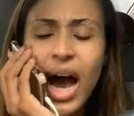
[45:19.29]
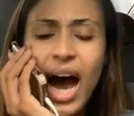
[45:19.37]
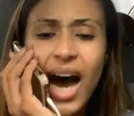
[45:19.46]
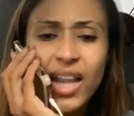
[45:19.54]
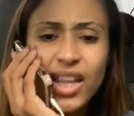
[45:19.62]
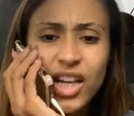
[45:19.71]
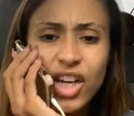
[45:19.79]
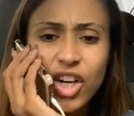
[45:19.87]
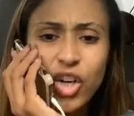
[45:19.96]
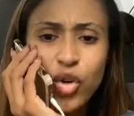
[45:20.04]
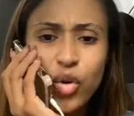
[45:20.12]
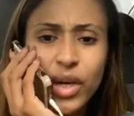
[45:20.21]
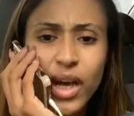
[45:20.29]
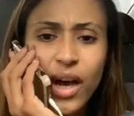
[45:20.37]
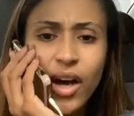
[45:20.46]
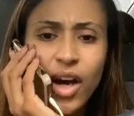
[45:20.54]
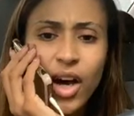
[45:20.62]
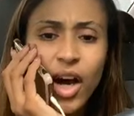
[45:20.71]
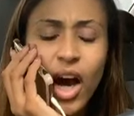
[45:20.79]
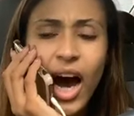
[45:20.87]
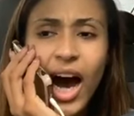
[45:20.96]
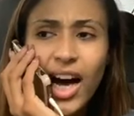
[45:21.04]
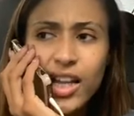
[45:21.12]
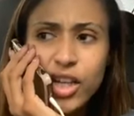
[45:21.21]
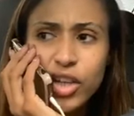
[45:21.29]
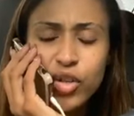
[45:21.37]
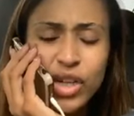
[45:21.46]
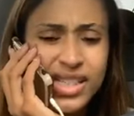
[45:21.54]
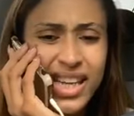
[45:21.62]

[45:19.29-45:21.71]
Hallelujah. Hallelujah.